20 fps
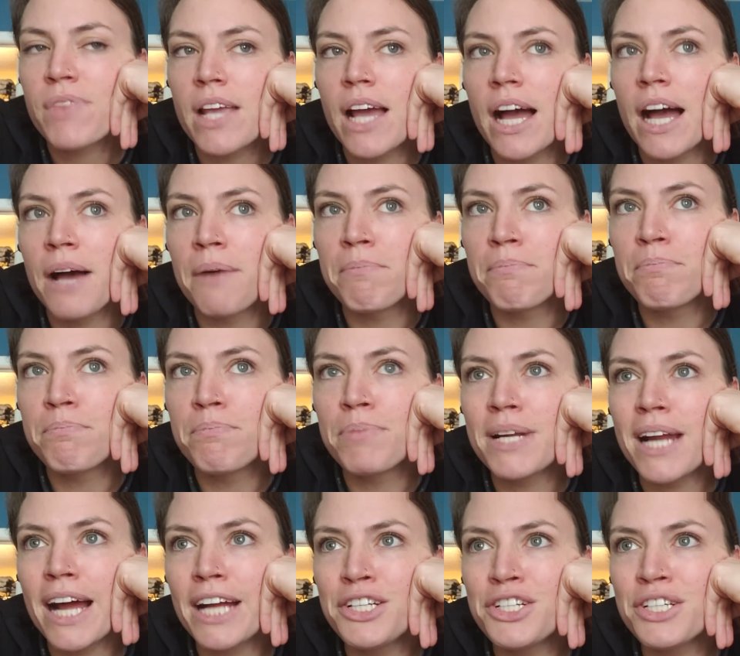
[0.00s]
But
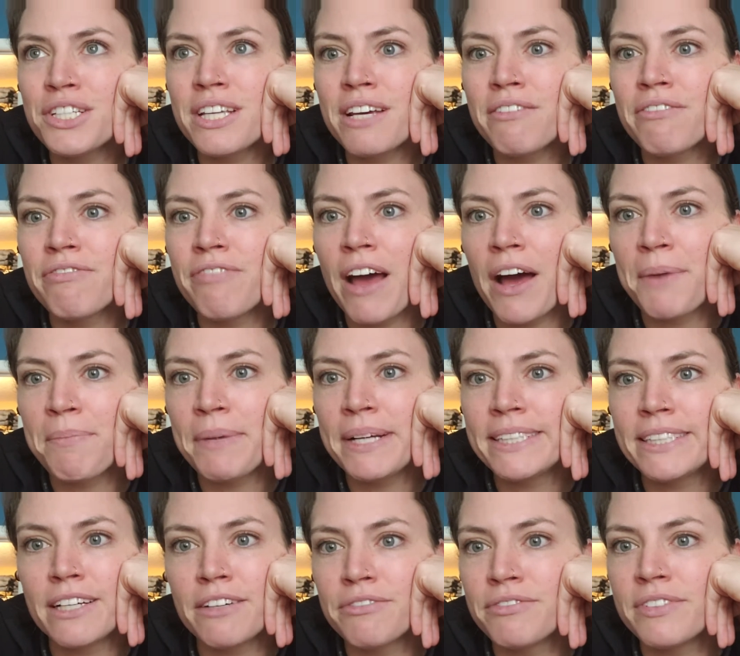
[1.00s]
I just have found
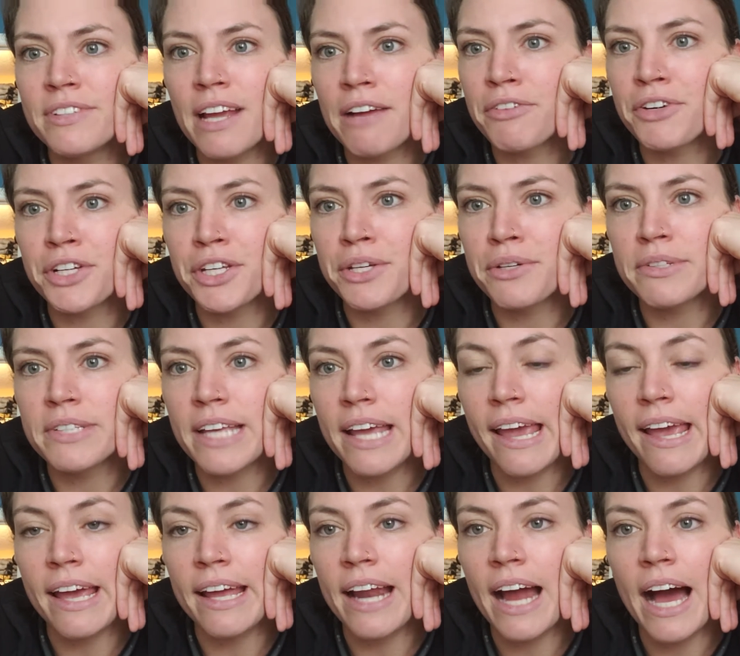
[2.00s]
myself never
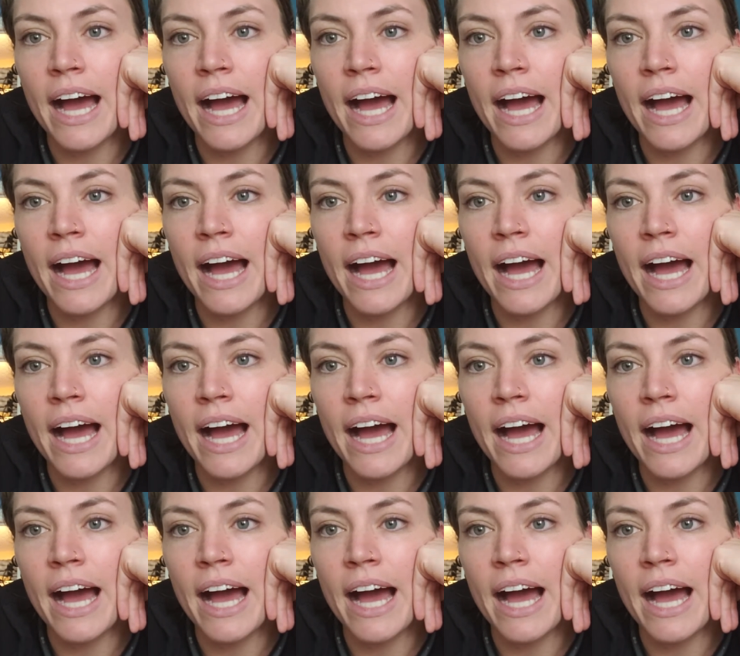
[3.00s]
using it.